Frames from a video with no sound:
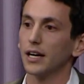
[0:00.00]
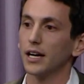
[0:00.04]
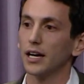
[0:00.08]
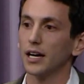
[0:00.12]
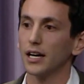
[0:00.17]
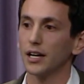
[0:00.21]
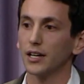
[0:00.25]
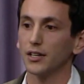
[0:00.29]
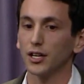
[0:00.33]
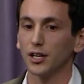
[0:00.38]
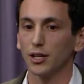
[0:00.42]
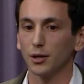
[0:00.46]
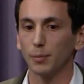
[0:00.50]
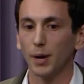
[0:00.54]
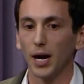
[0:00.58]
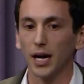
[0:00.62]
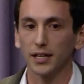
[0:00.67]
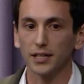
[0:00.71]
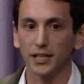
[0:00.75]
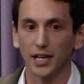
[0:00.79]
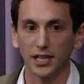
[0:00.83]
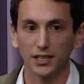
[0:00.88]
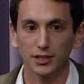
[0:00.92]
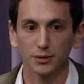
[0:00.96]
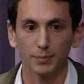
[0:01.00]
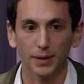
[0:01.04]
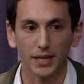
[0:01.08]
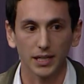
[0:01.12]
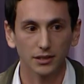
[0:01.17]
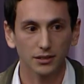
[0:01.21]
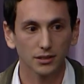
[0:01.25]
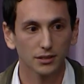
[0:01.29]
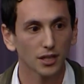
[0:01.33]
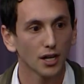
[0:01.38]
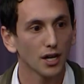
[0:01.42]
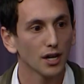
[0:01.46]
uh, than the podcast
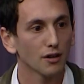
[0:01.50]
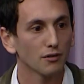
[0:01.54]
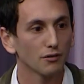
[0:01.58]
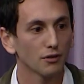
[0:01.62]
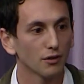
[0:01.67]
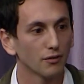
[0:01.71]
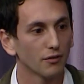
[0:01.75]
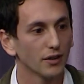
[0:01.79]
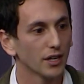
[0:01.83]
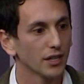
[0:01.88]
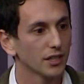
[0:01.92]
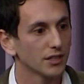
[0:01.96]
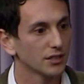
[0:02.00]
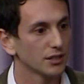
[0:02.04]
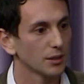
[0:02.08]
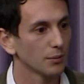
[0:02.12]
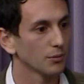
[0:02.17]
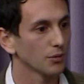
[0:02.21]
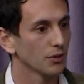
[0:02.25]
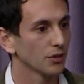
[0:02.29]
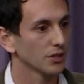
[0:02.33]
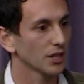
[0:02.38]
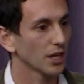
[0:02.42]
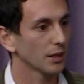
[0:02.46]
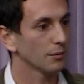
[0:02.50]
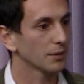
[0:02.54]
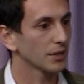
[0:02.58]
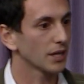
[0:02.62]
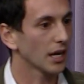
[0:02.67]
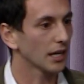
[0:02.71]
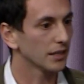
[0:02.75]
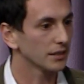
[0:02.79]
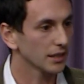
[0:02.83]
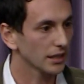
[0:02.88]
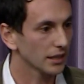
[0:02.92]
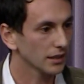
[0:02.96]
space for a very similar type of
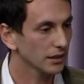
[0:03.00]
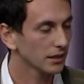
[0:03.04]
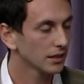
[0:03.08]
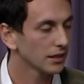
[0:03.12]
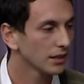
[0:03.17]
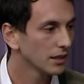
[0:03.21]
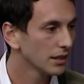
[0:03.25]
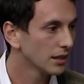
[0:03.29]
content.